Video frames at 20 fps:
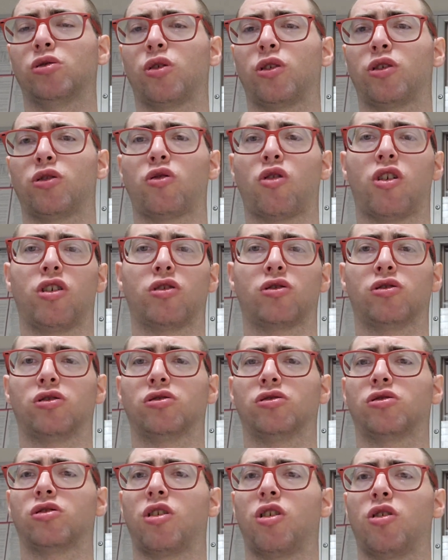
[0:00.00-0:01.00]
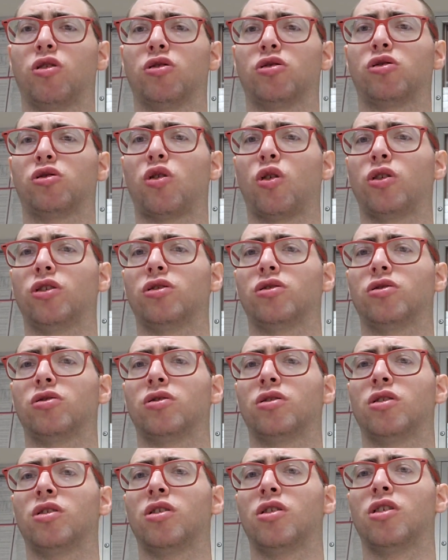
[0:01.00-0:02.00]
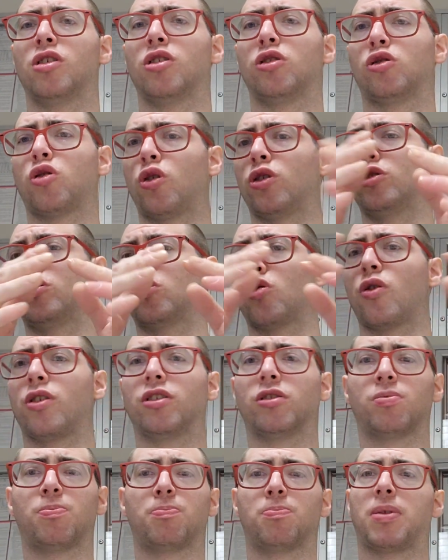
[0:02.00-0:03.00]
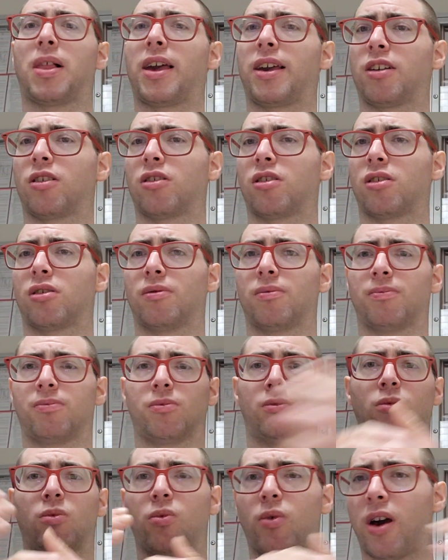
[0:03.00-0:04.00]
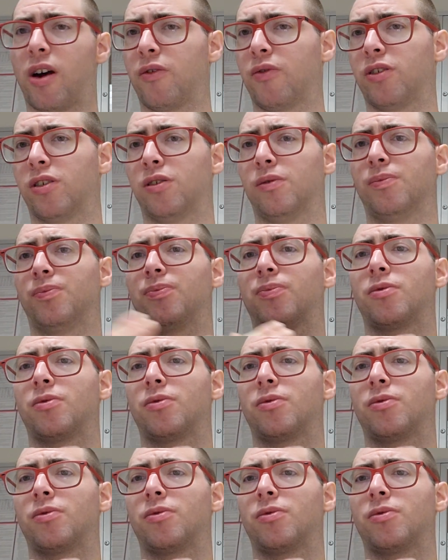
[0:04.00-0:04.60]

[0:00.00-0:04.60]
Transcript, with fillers: Story Chronicles or Toy, Toy Story's blank, level,